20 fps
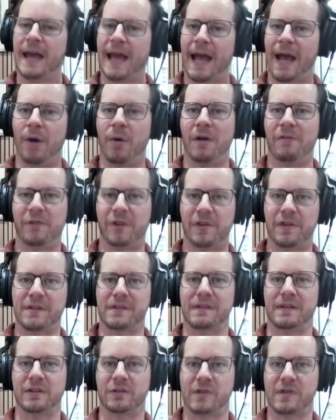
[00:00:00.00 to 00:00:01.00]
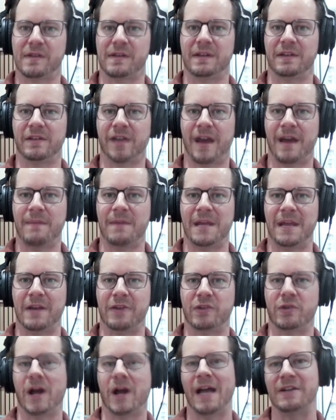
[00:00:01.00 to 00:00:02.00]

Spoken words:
However, this is interesting timing, Andrew.